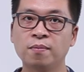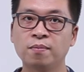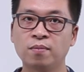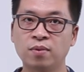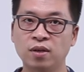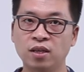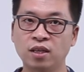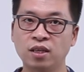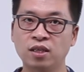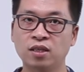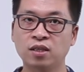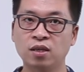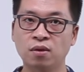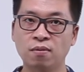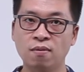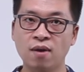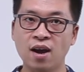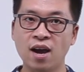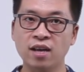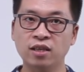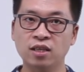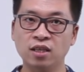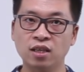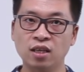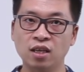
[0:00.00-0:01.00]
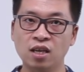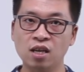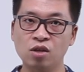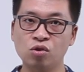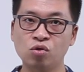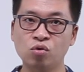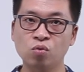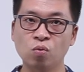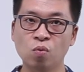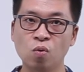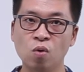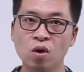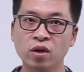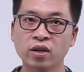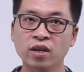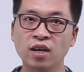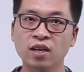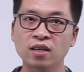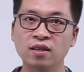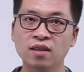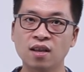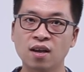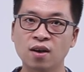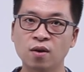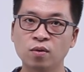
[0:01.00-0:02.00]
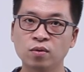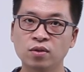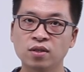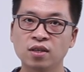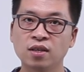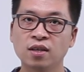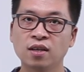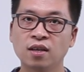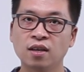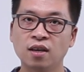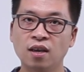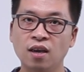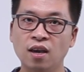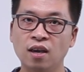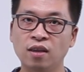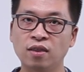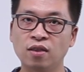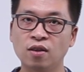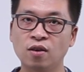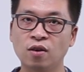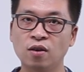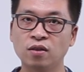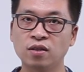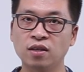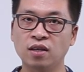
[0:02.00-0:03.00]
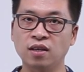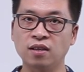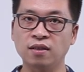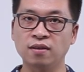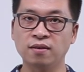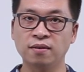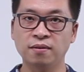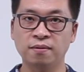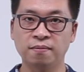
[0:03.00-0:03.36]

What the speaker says: Please write each working node in order.